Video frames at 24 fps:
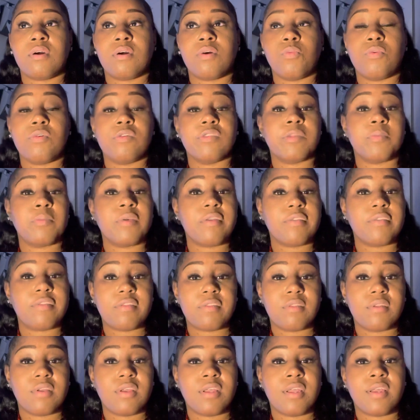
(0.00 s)
Will Smith
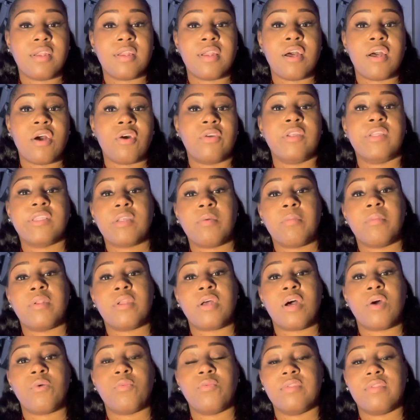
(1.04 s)
and how he's coming
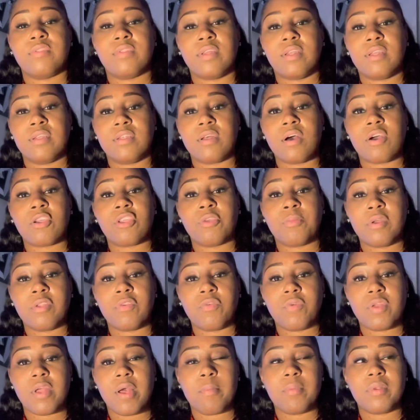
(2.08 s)
out with a
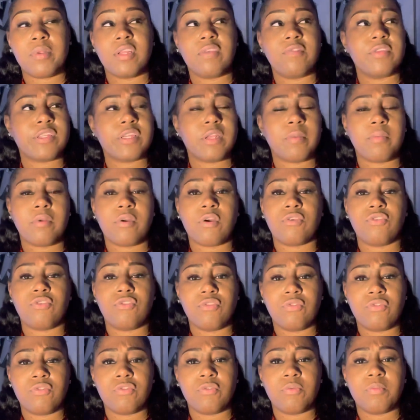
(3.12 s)
documentary. I believe it's going to be on
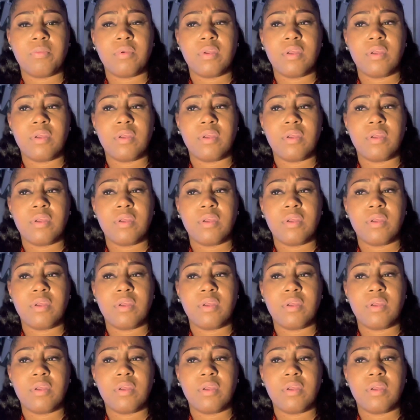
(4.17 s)
YouTube.